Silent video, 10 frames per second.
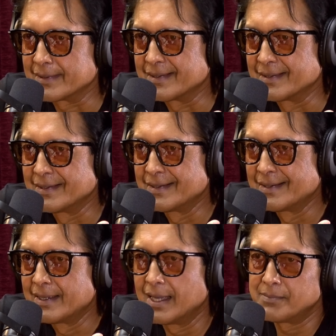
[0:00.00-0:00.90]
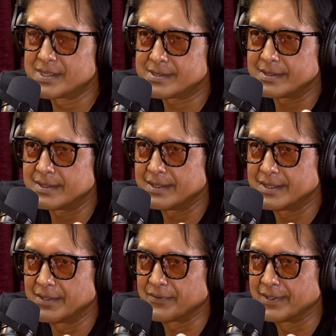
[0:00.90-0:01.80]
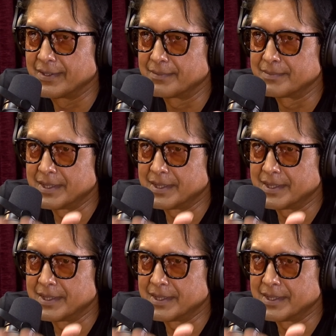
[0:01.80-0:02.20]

ABCDEF, you know,